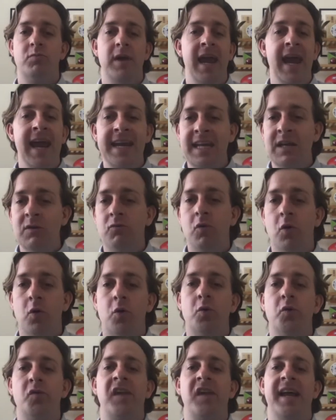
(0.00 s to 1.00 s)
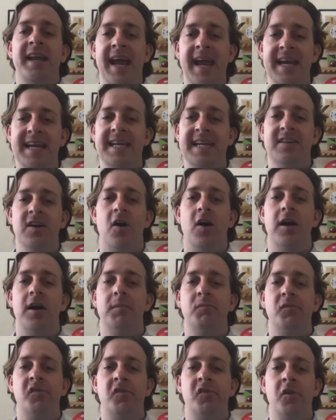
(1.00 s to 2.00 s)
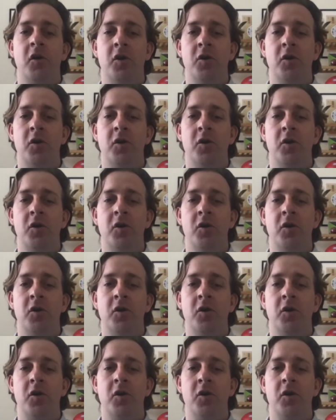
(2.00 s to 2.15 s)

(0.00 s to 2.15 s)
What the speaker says: any rules at any time. So,